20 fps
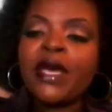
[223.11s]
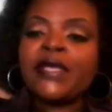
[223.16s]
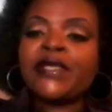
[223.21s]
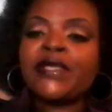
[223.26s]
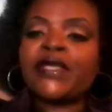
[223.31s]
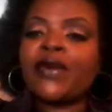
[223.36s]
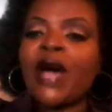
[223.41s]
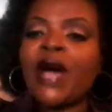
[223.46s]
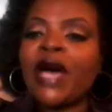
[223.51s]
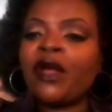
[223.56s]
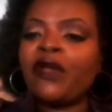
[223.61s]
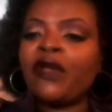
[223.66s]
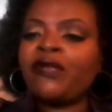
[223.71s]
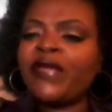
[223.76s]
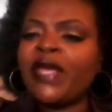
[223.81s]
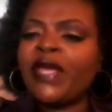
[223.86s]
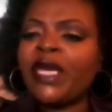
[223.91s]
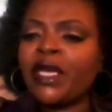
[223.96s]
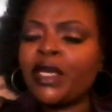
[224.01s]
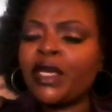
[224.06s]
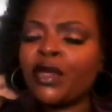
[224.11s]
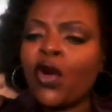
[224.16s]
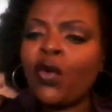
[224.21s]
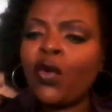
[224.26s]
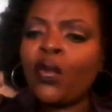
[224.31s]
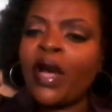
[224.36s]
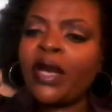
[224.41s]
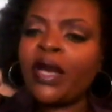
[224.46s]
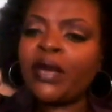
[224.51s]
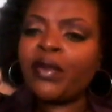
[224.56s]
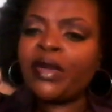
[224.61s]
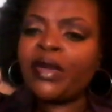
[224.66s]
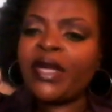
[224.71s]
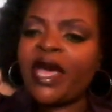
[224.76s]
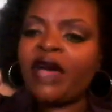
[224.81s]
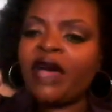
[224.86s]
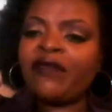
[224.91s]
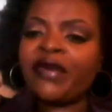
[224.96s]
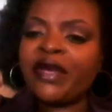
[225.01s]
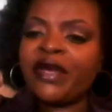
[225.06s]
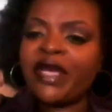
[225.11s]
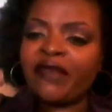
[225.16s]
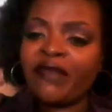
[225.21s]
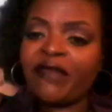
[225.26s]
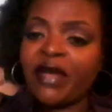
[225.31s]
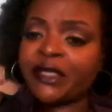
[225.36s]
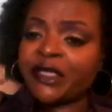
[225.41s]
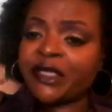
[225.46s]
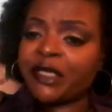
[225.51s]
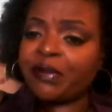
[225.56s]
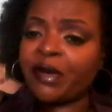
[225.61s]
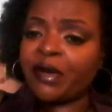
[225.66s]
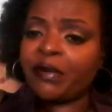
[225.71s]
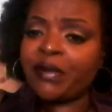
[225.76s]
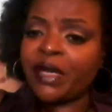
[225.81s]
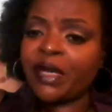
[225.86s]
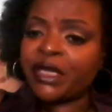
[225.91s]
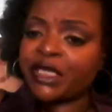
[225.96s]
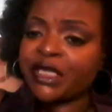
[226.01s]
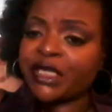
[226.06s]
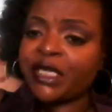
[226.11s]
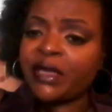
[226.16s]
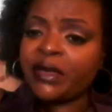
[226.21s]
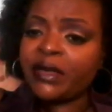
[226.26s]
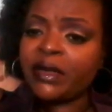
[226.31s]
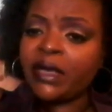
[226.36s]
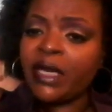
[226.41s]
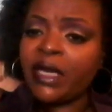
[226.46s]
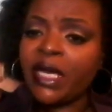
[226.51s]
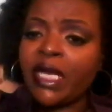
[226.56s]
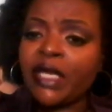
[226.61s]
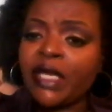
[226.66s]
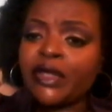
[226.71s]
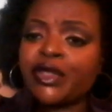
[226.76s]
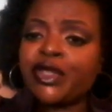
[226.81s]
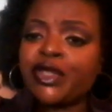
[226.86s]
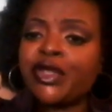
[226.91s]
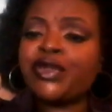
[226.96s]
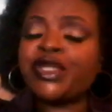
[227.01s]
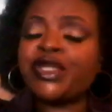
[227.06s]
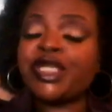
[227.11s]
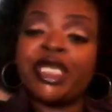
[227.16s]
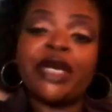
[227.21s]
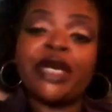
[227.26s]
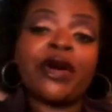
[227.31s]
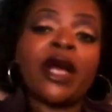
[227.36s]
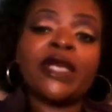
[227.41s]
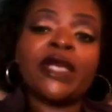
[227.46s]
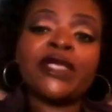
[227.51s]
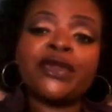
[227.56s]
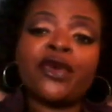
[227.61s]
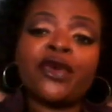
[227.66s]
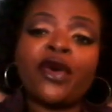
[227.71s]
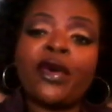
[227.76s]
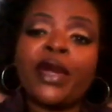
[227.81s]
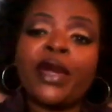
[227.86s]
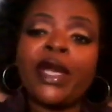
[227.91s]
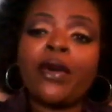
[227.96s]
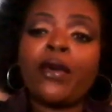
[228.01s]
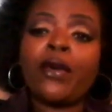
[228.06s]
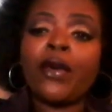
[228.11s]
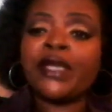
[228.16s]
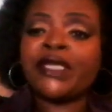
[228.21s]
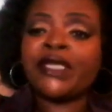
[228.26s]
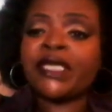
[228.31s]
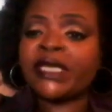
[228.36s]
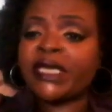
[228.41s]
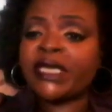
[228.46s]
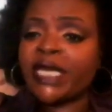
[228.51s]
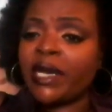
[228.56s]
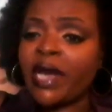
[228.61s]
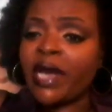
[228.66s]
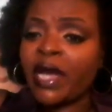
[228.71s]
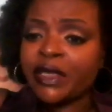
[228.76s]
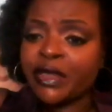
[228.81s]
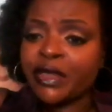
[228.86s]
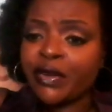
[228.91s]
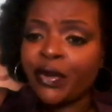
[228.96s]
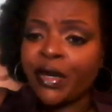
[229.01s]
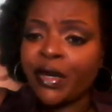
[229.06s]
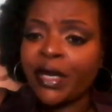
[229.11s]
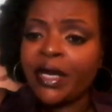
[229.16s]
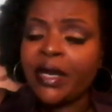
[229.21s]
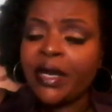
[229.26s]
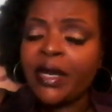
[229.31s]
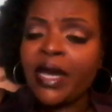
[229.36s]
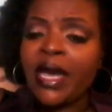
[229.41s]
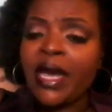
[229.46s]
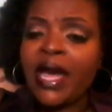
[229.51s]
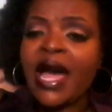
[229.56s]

So I don't think no one would ever give us the permission to share our story or to tell our story.